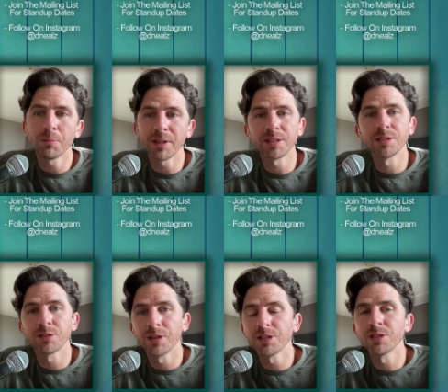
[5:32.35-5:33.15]
But this
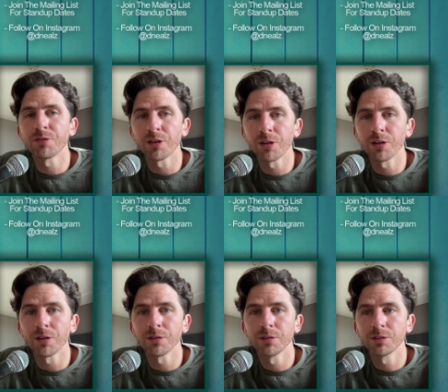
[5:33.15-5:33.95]
is this is for
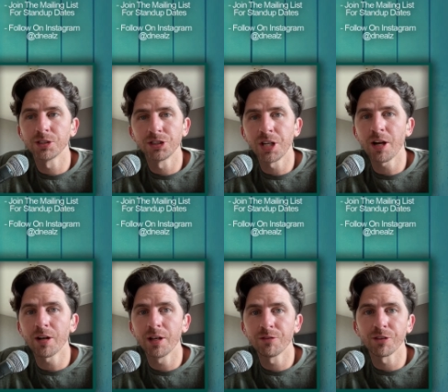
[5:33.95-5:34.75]
her to share
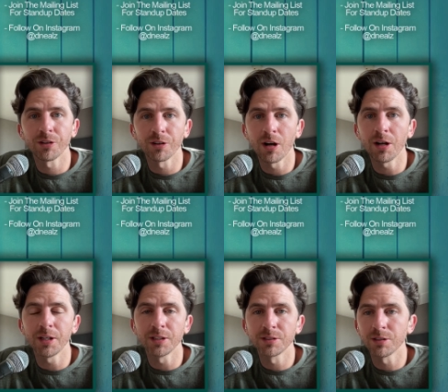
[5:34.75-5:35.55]
and for her
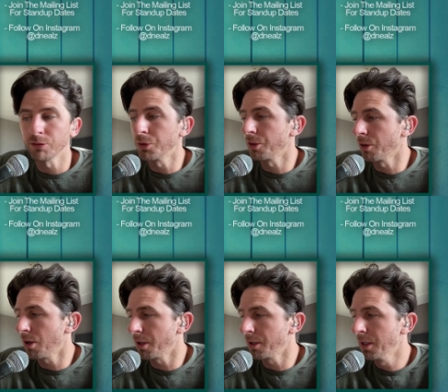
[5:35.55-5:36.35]
audience to root her
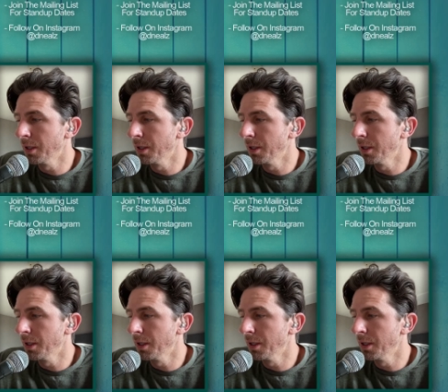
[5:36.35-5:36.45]
on